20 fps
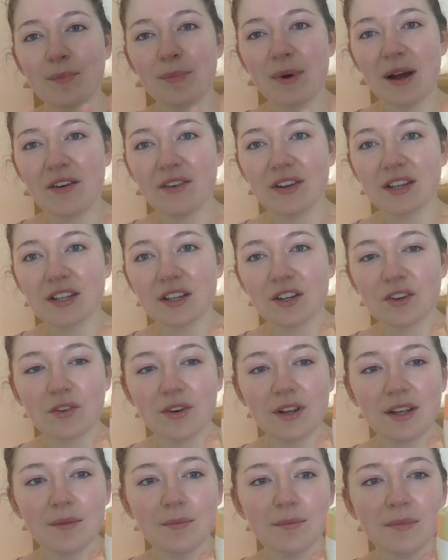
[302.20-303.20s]
Repairing
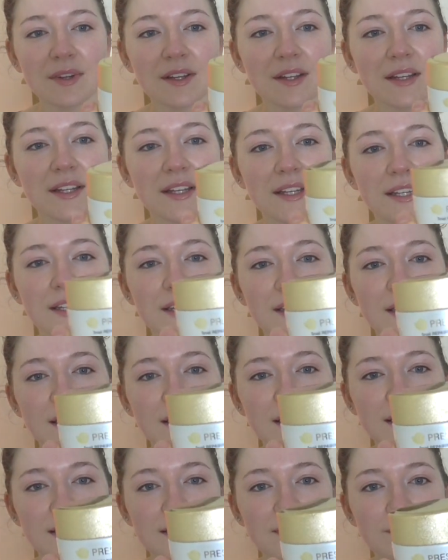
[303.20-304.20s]
Cream.
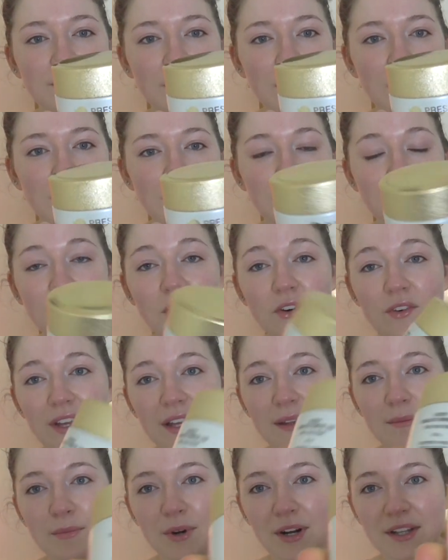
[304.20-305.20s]
It's from
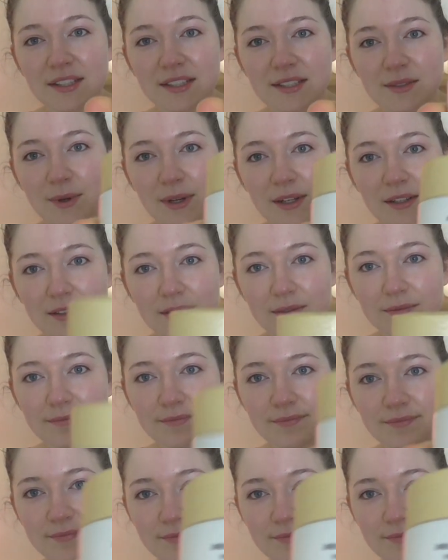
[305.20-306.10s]
Korean brand as well.